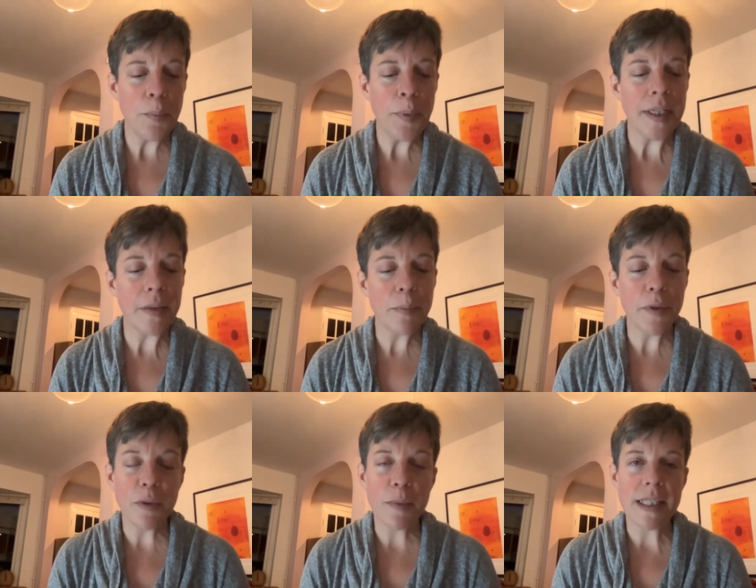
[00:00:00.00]
but
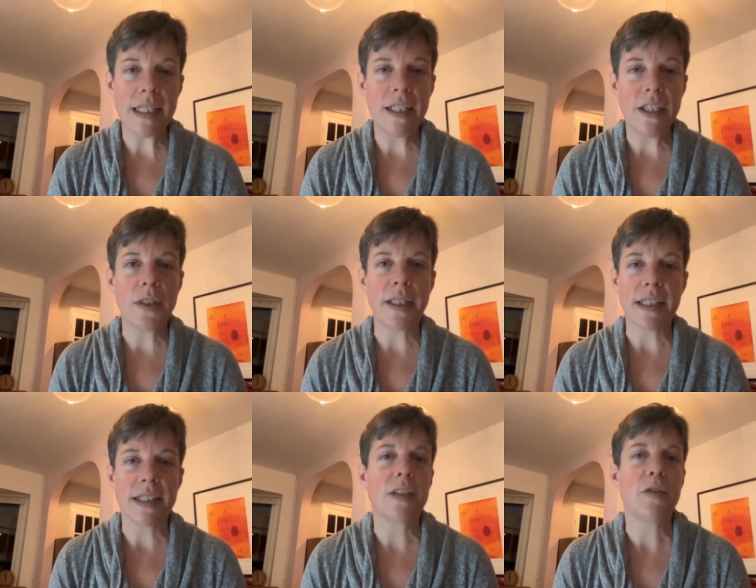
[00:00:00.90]
but from a CD, you can get
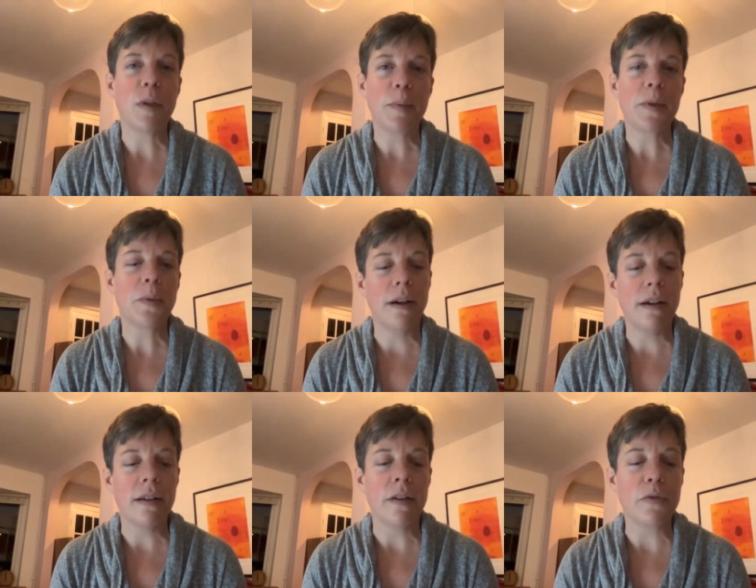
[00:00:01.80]
a sense of
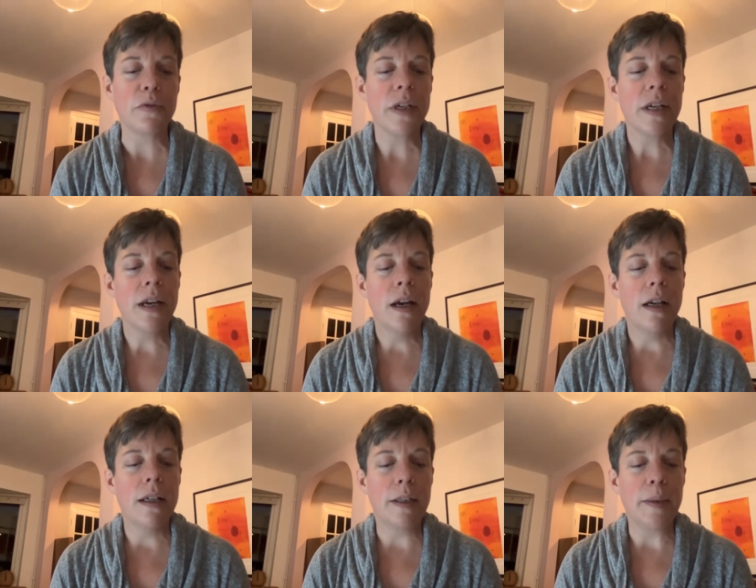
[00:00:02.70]
repertoire of
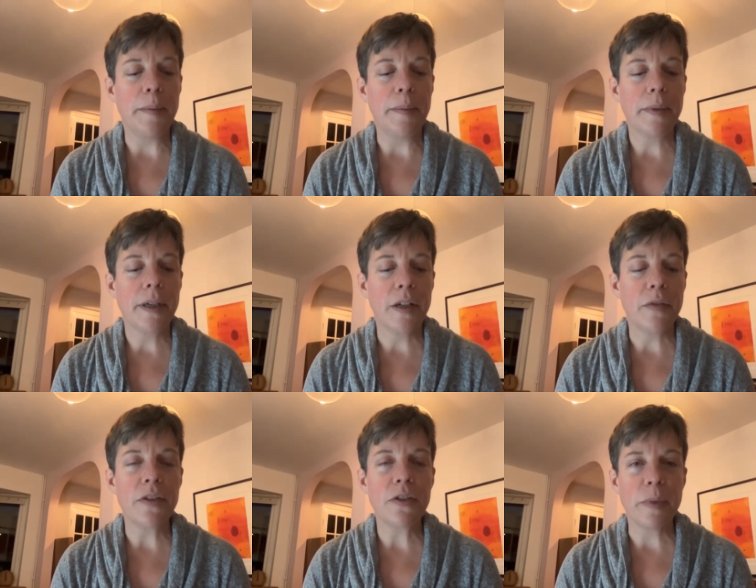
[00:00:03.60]
um, kind of
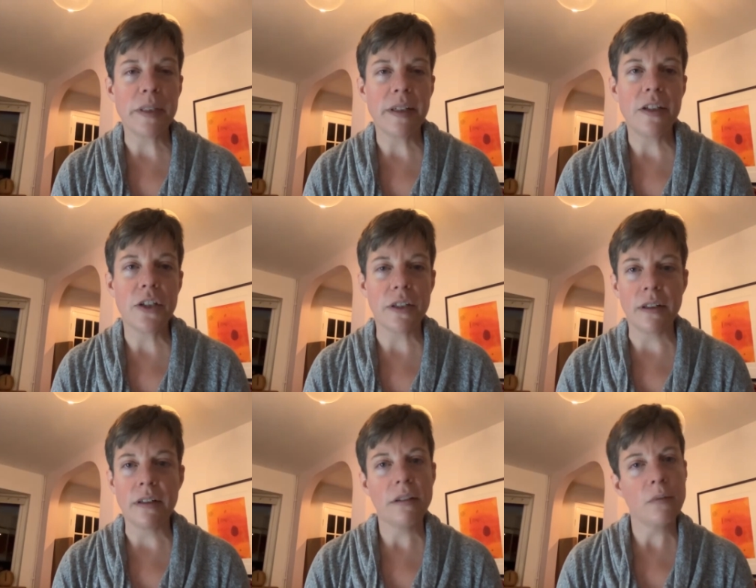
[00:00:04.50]

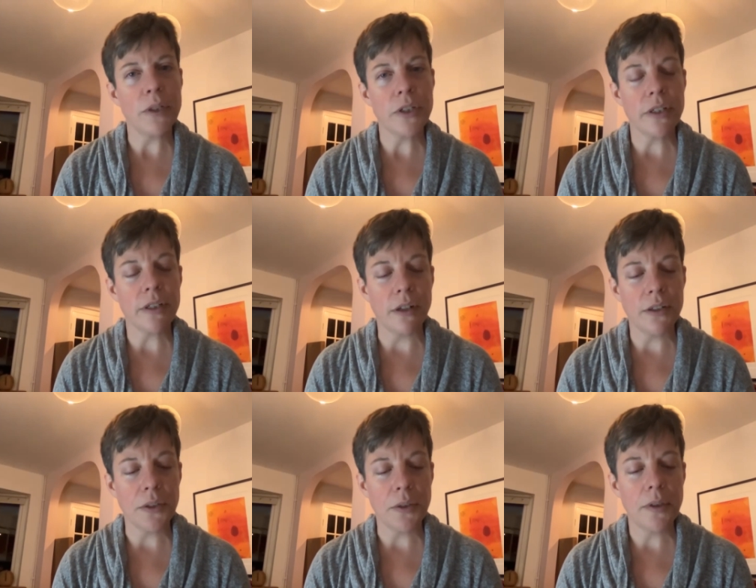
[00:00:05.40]
instrumentation, which is
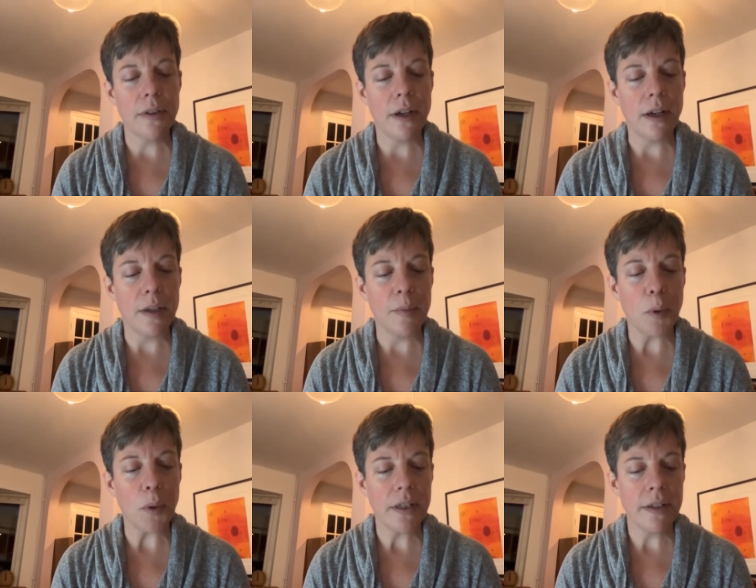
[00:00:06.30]
also uh,
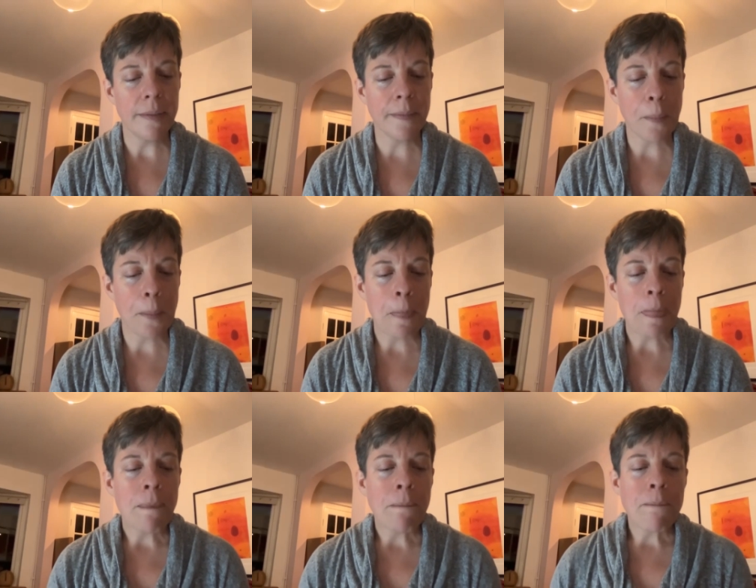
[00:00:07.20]
important.
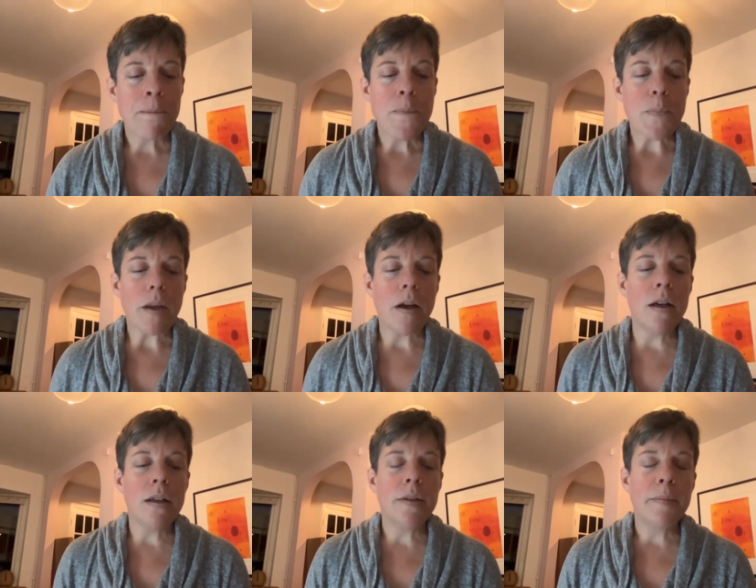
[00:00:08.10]

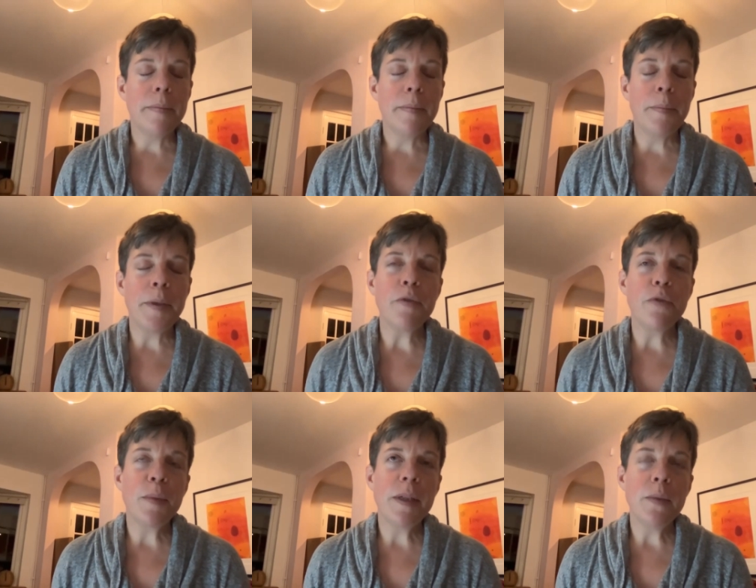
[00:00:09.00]
Um, but
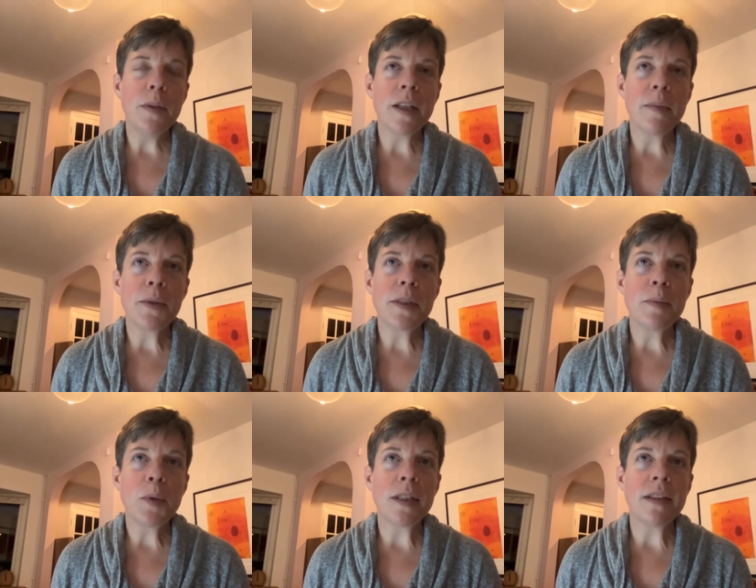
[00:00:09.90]
for me, one of the most
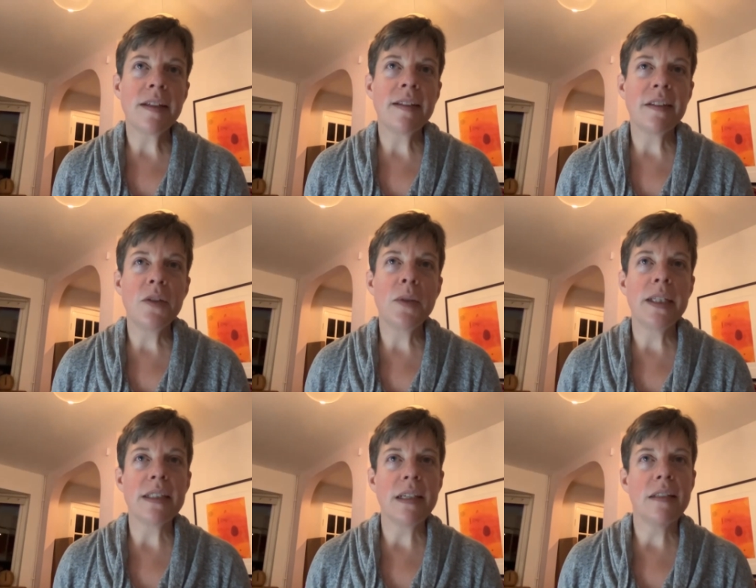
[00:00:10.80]
important things that you
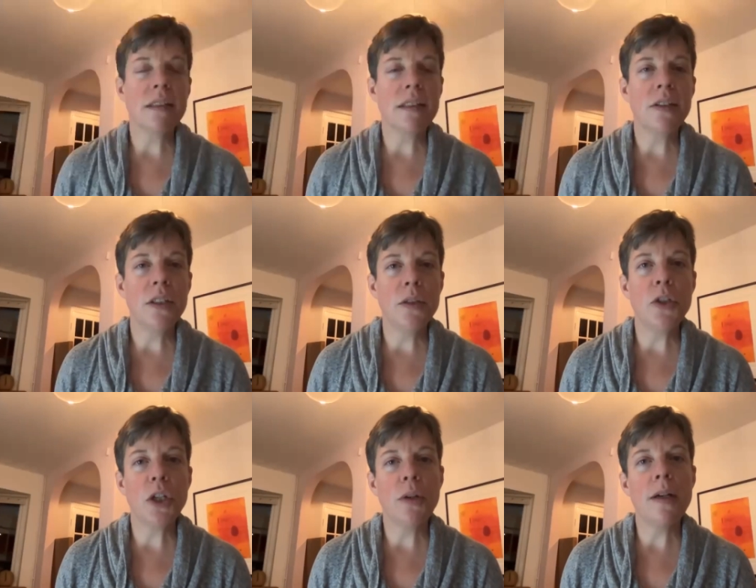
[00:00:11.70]
can't tell until you
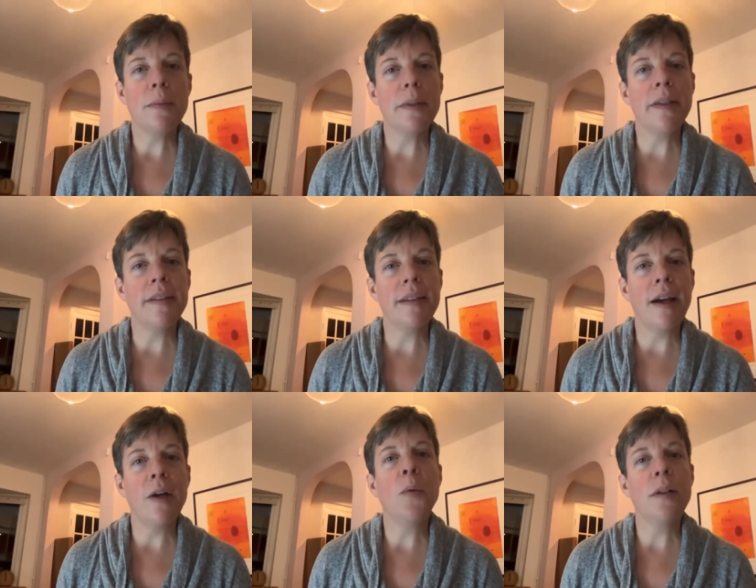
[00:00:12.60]
show up is
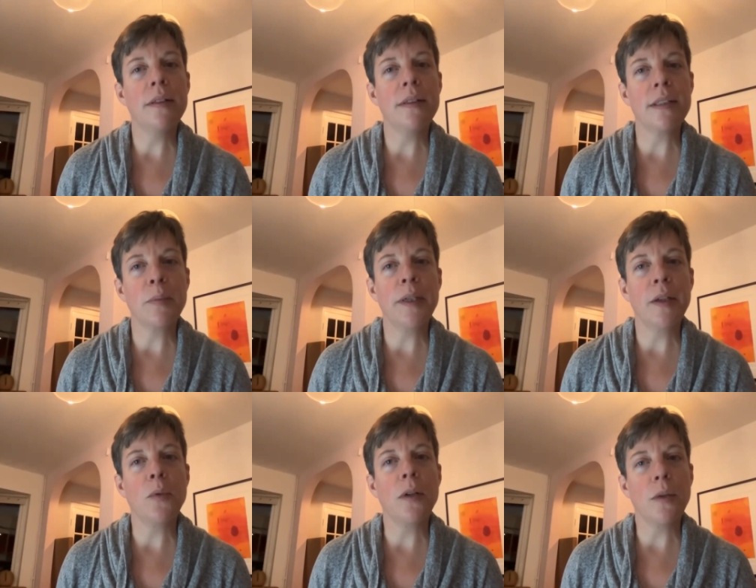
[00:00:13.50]
how well does a band
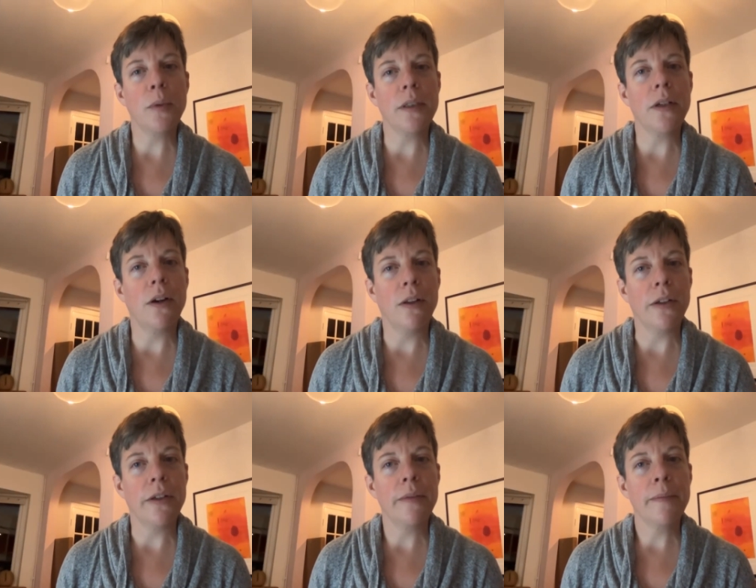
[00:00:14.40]
work with the
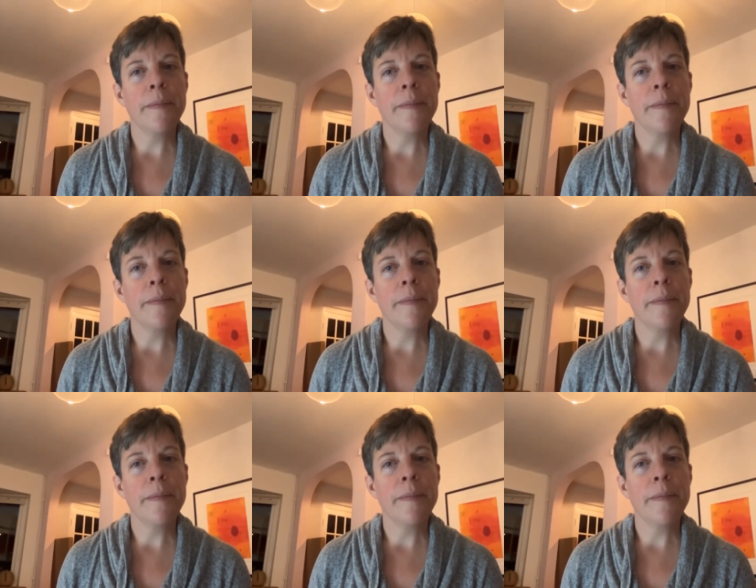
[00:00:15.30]
caller.